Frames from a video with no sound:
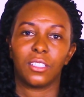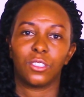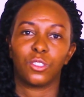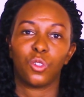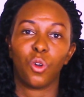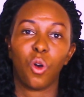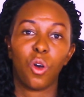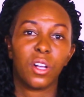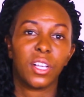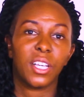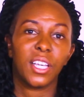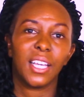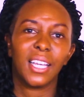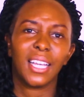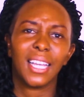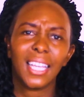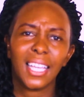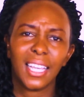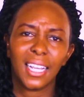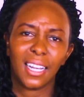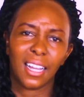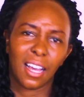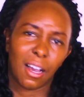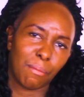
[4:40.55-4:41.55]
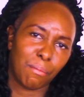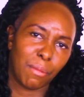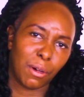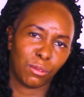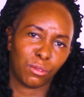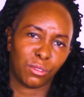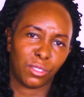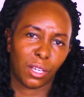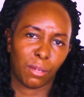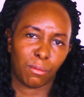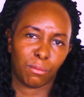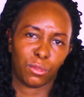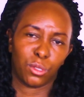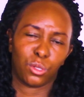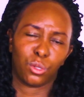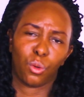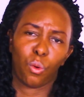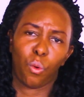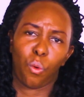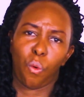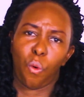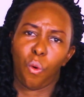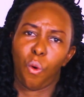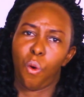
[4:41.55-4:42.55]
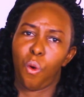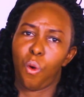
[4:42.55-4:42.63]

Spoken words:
talking ill about them. So